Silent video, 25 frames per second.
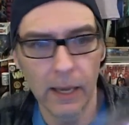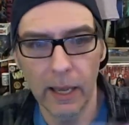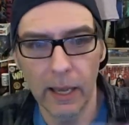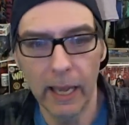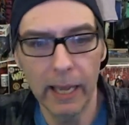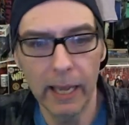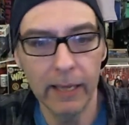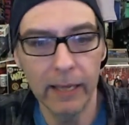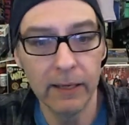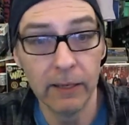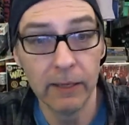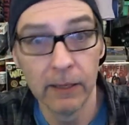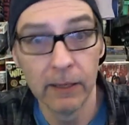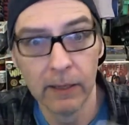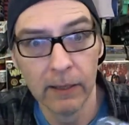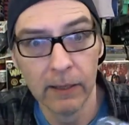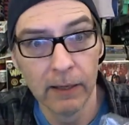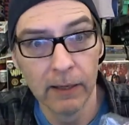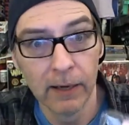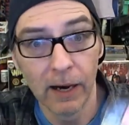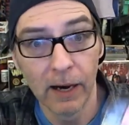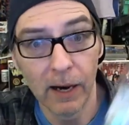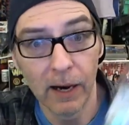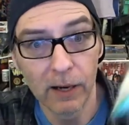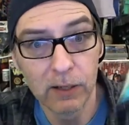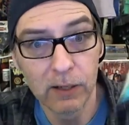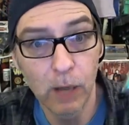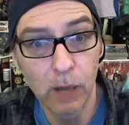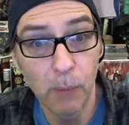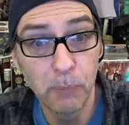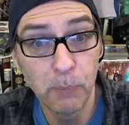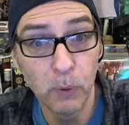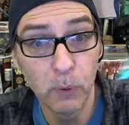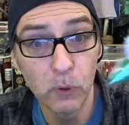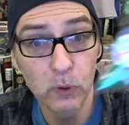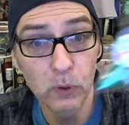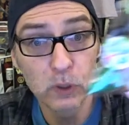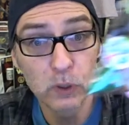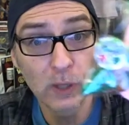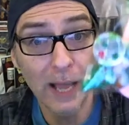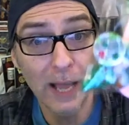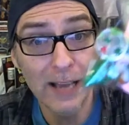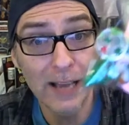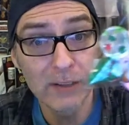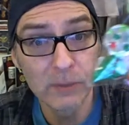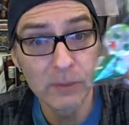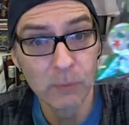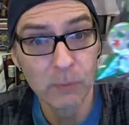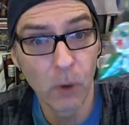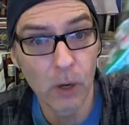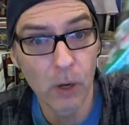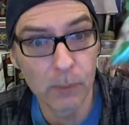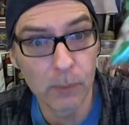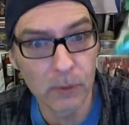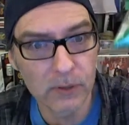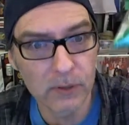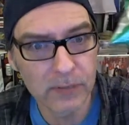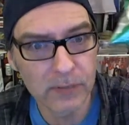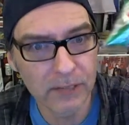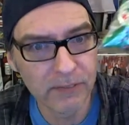and a couple glass marbles.